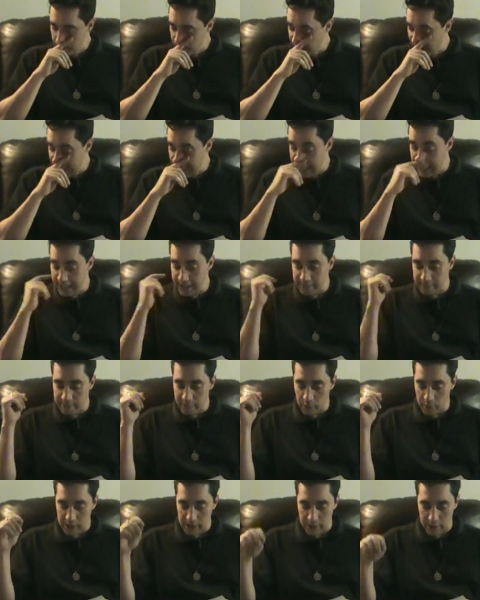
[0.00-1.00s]
They eat
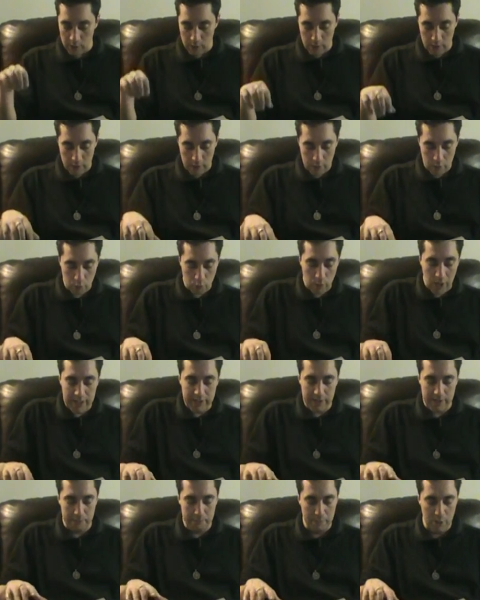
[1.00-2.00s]
very little,
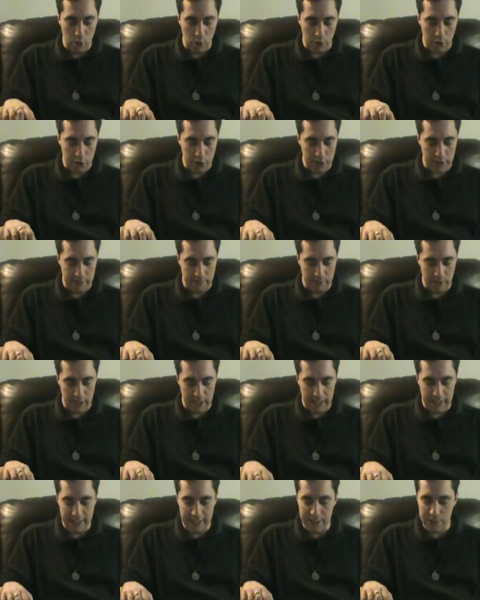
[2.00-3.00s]
rice and milk
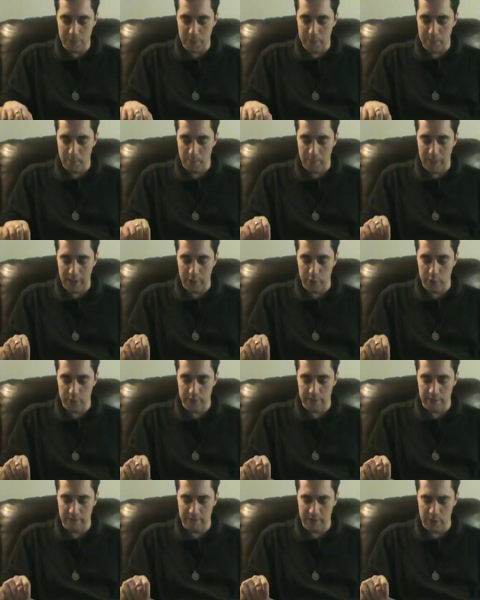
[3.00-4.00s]
chiefly, and these people make
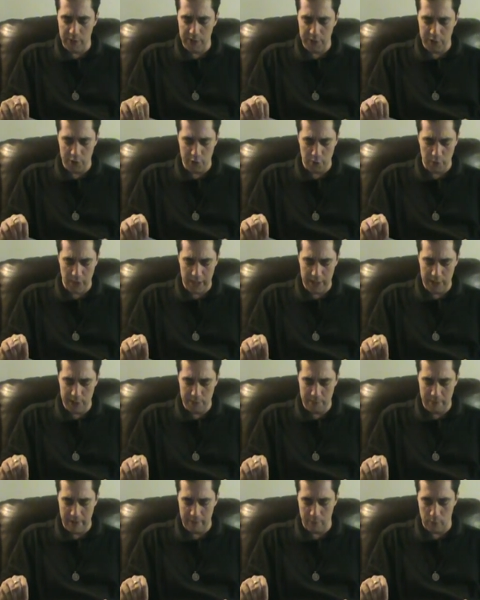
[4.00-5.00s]
use of a very
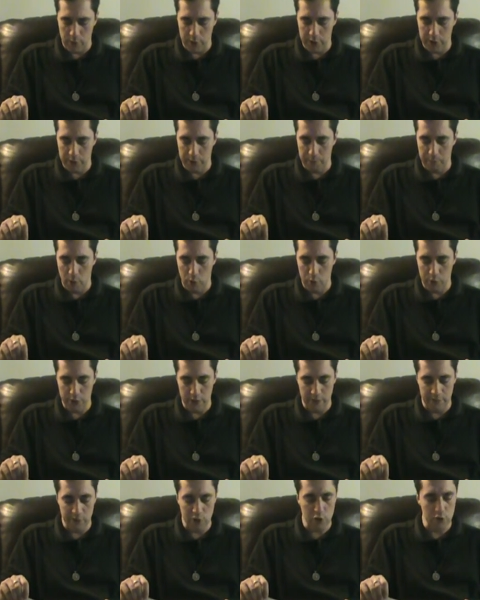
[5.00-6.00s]
strange beverage, a
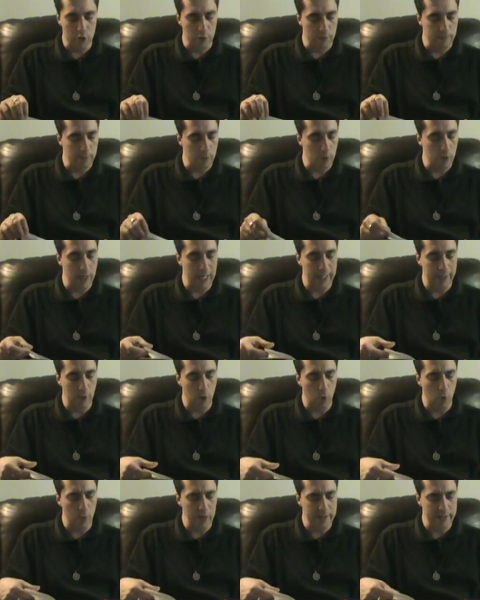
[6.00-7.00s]
potion of sulfur and
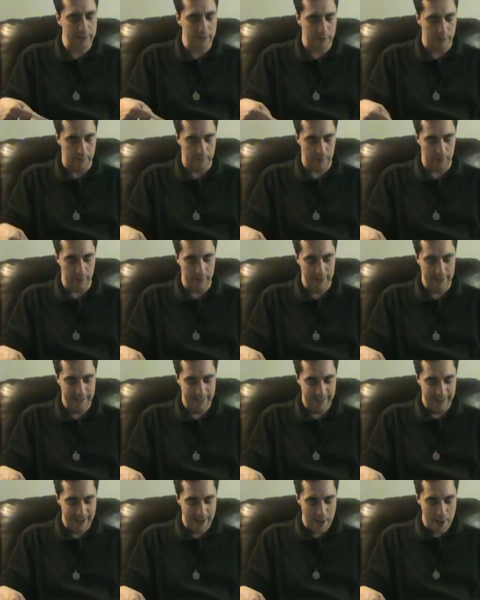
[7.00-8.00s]
quicksilver
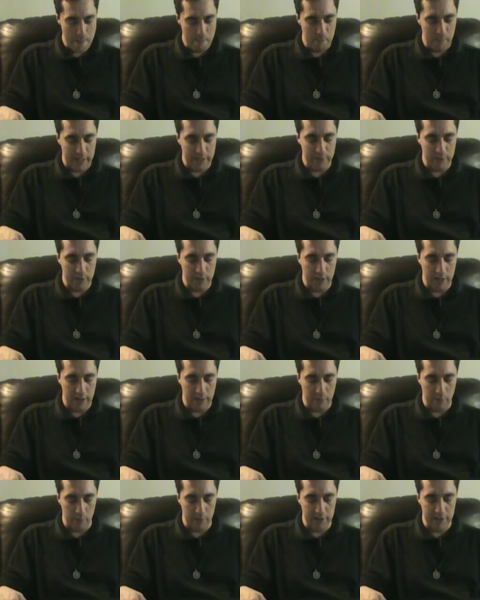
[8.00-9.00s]
mixed
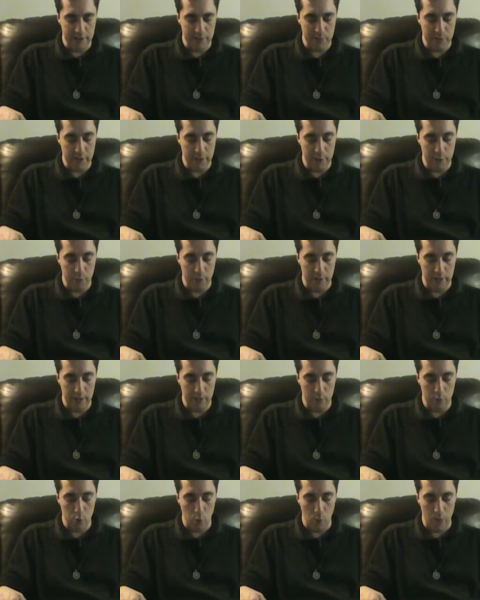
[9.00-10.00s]
together, and this they
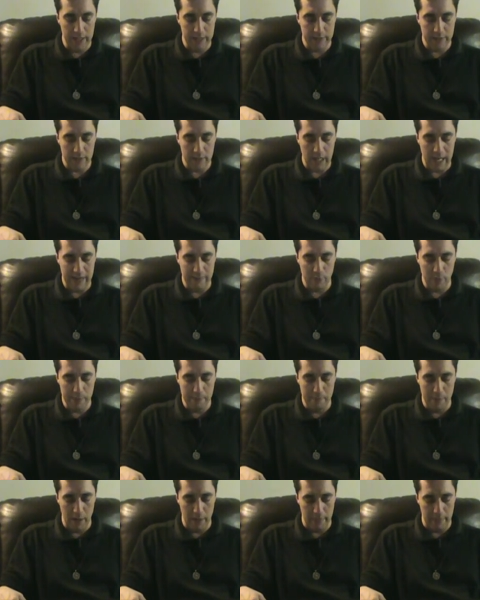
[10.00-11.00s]
drink twice every
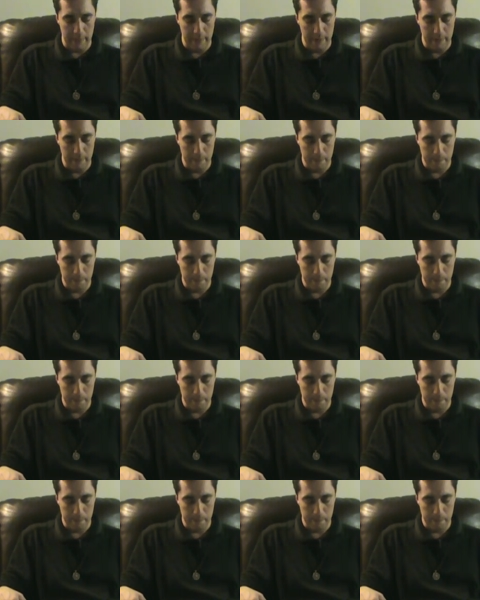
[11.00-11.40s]
month.